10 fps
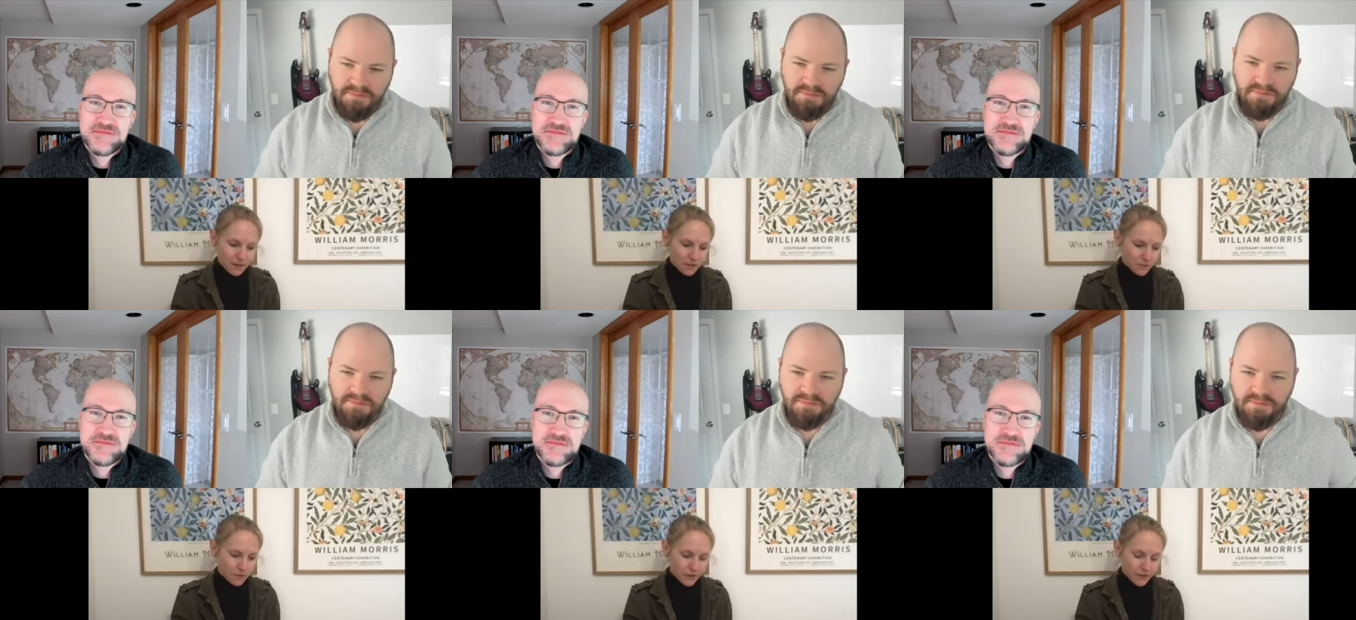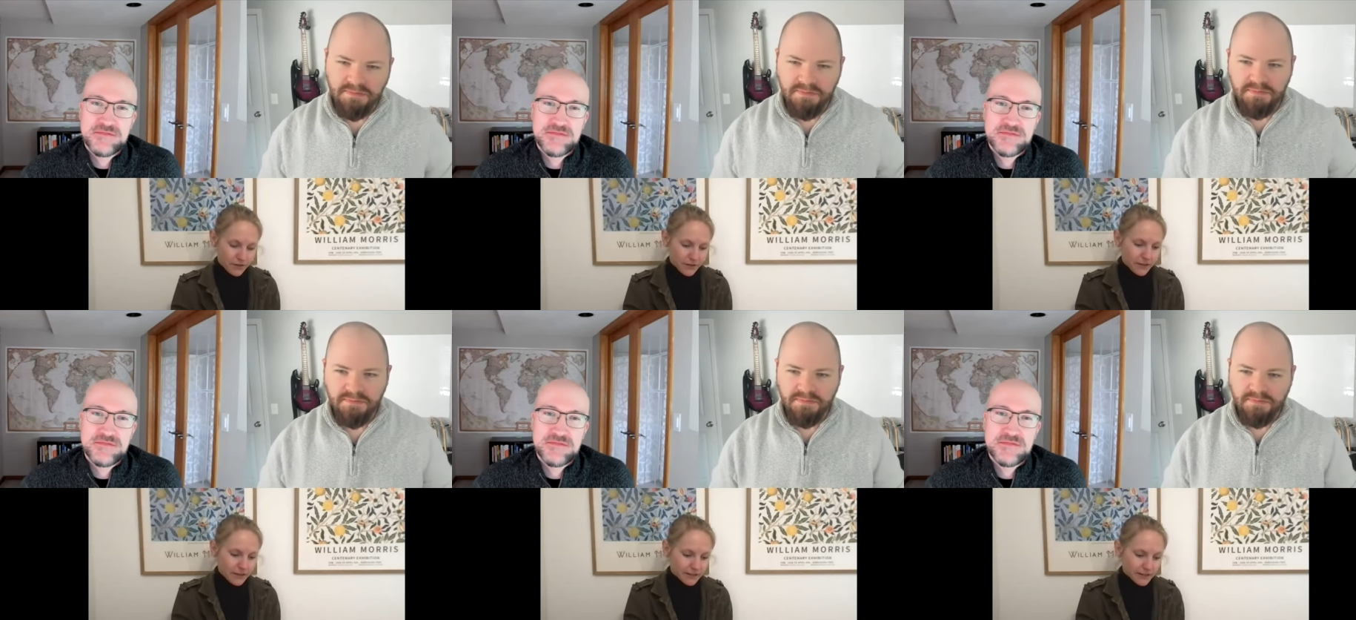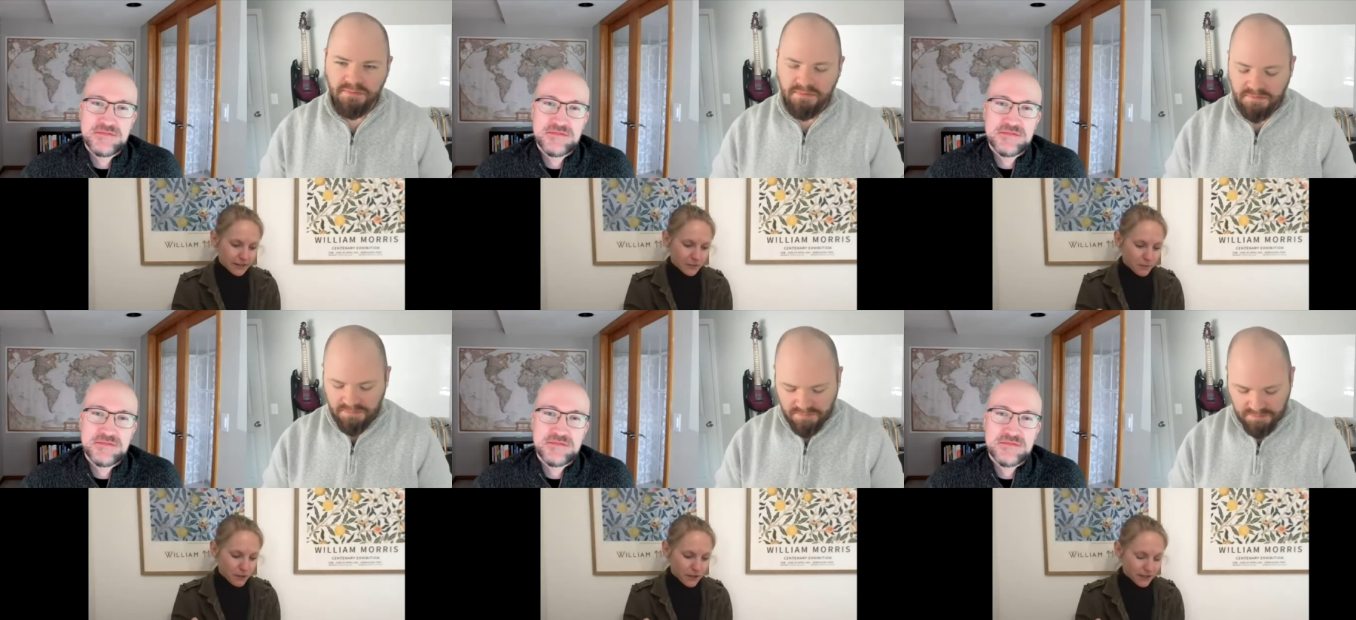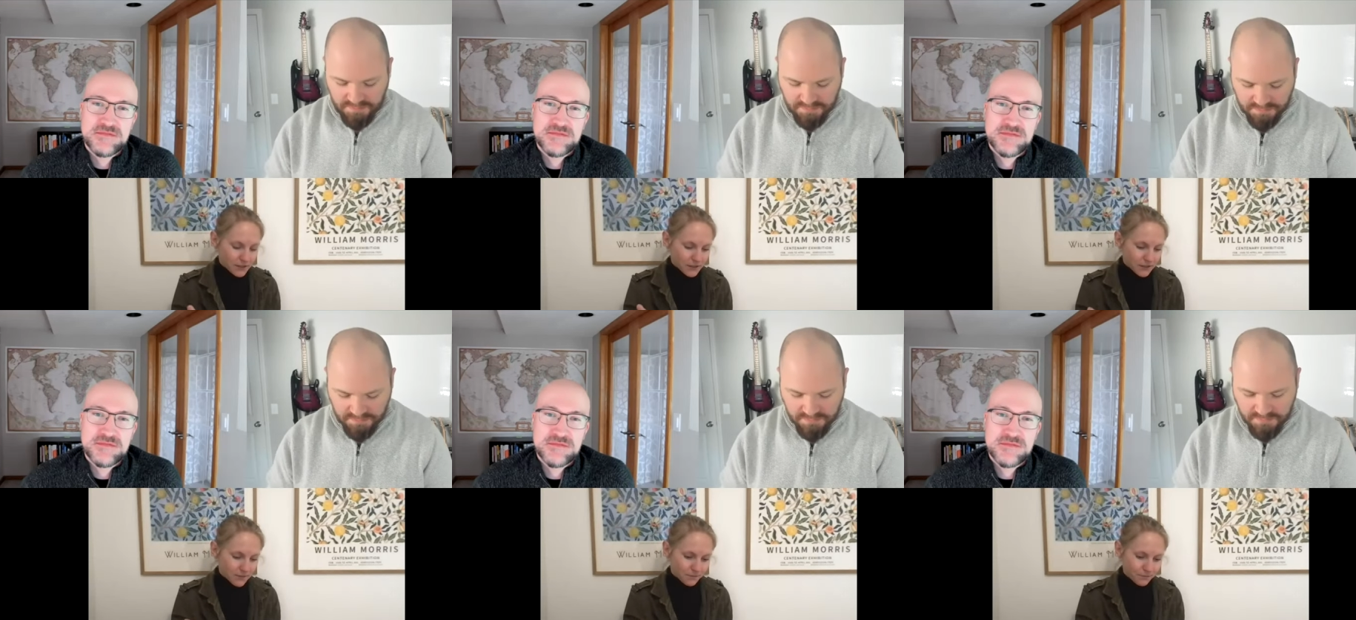Speaker 1: for things that are beyond just